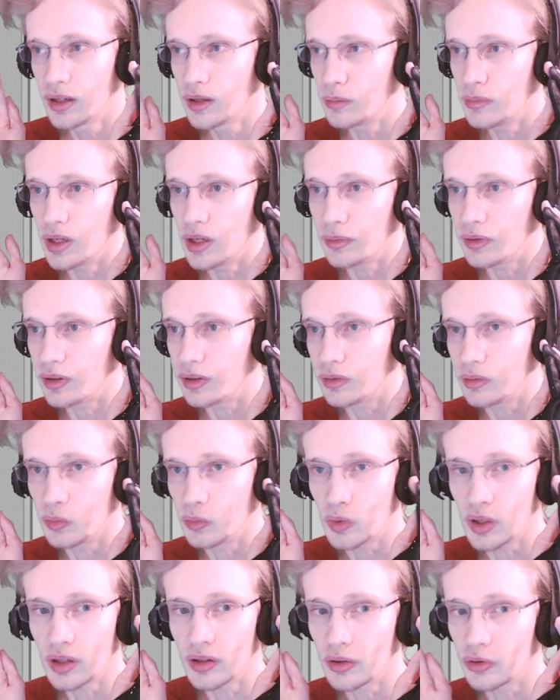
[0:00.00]
maybe
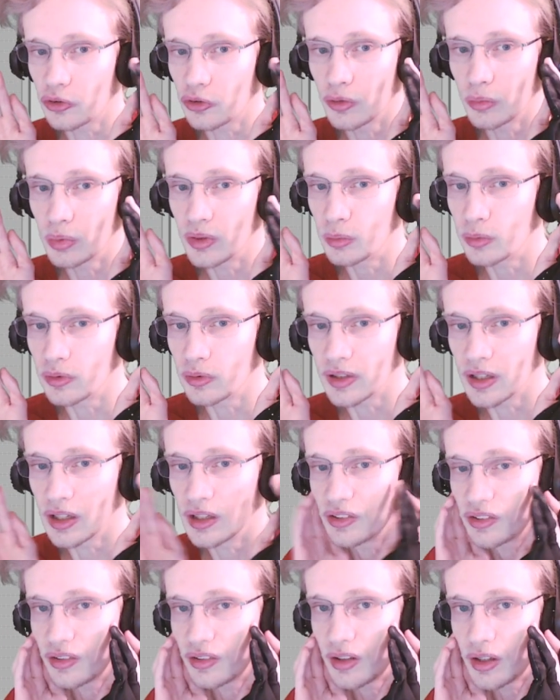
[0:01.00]
1 or 2 people
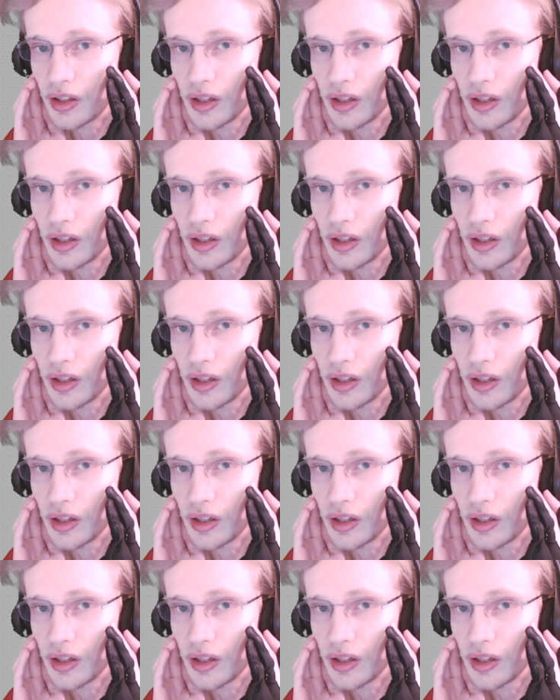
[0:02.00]
can see